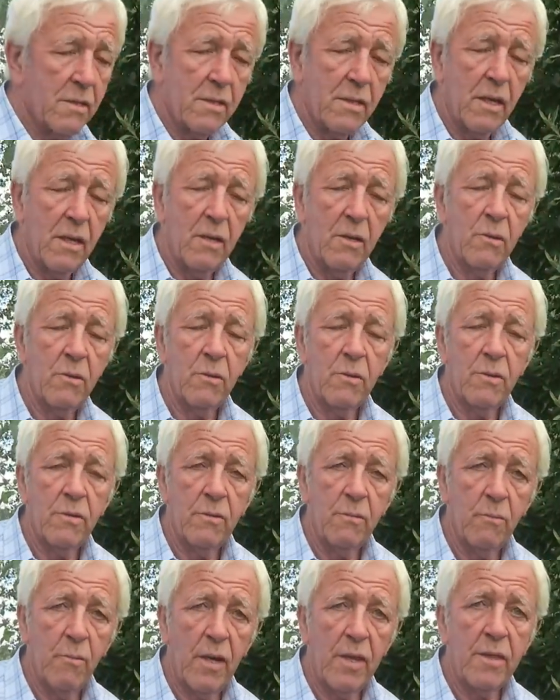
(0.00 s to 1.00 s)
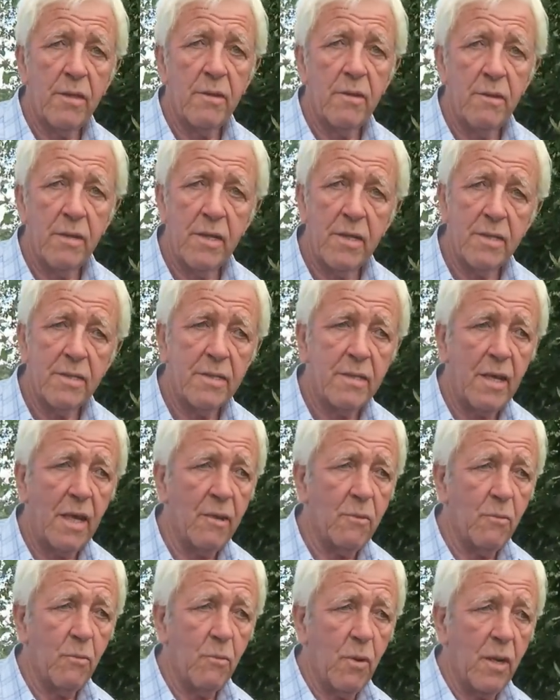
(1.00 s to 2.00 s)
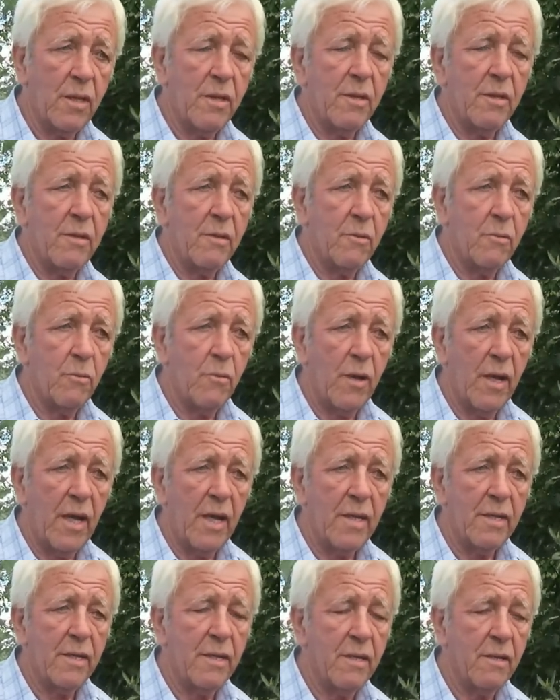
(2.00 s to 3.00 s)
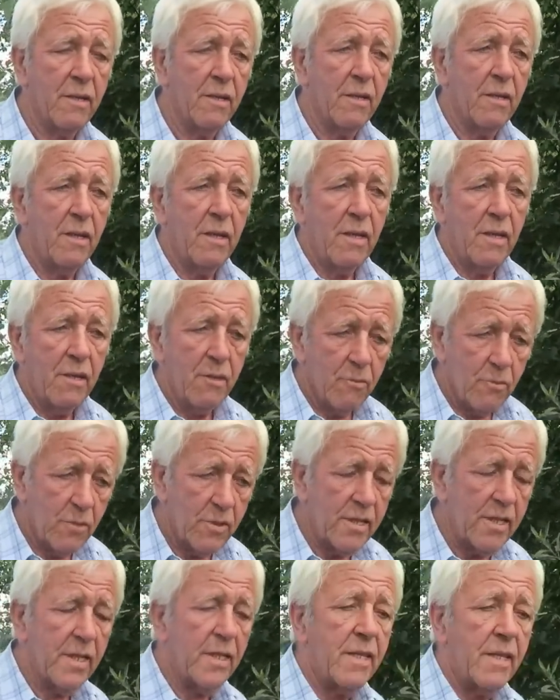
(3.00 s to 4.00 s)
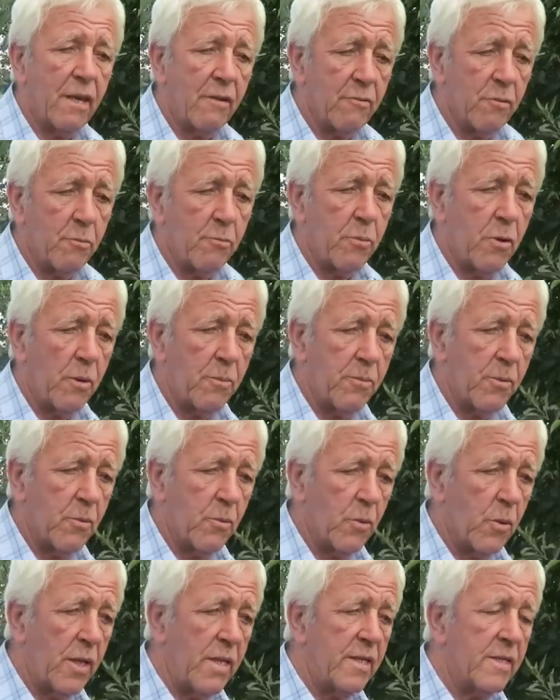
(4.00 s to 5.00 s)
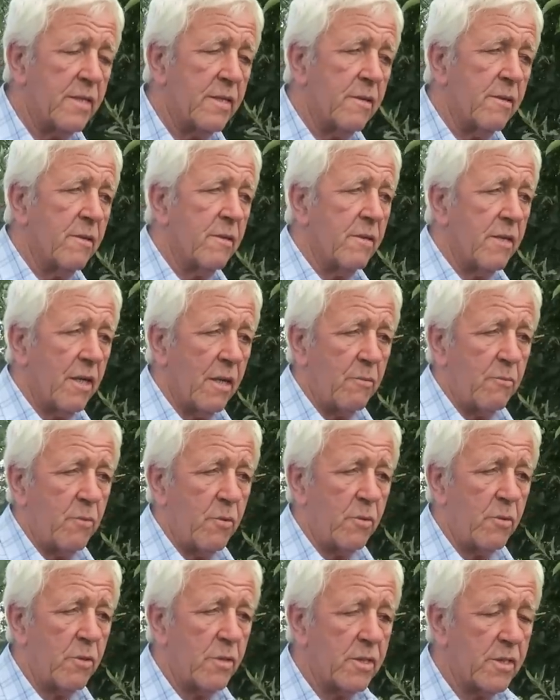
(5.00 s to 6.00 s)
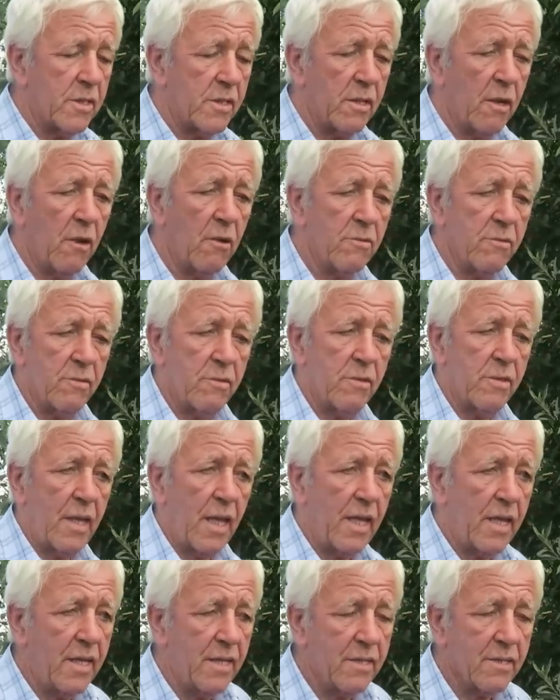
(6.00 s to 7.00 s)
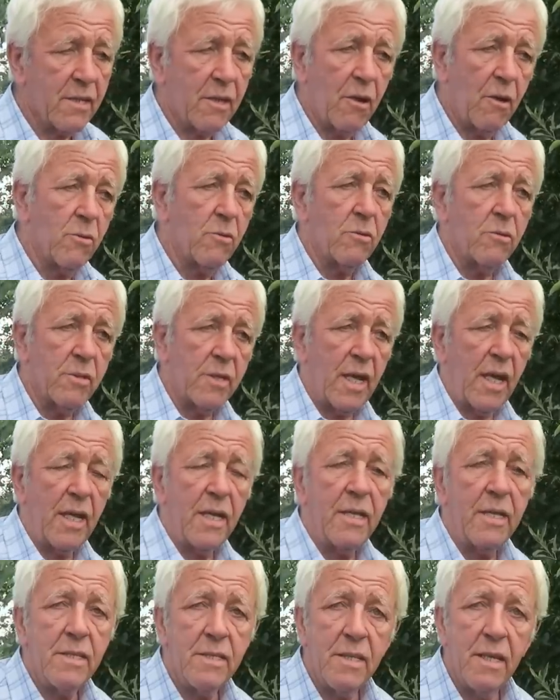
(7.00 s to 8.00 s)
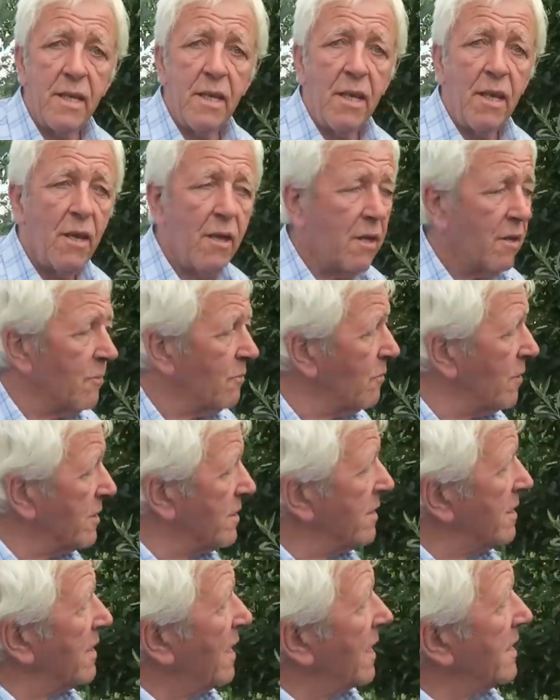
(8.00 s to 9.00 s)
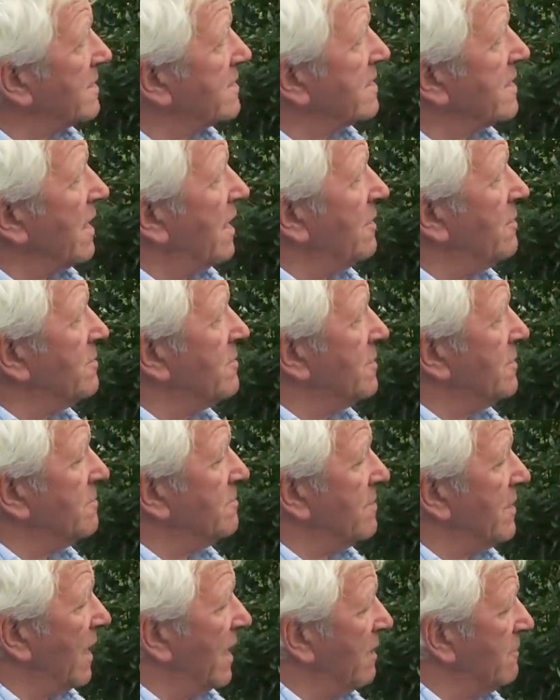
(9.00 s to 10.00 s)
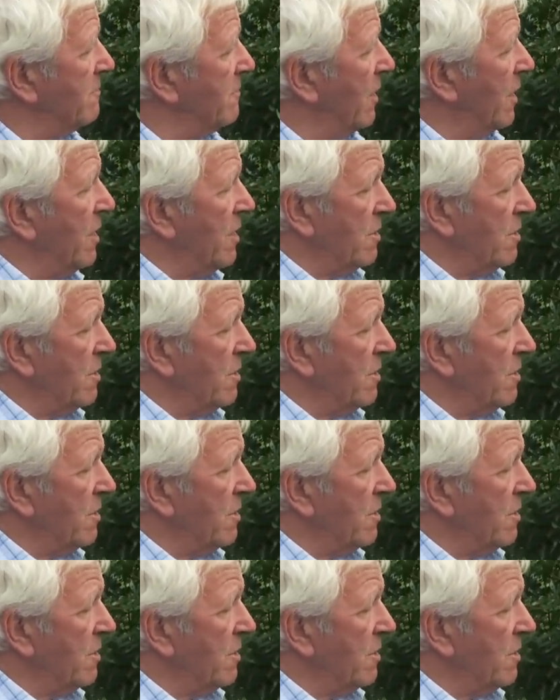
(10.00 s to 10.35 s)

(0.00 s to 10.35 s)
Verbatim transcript: So whether it's that weather that we had, we didn't have a proper winter, and then there was hot days, cold days, whether that slowed them down.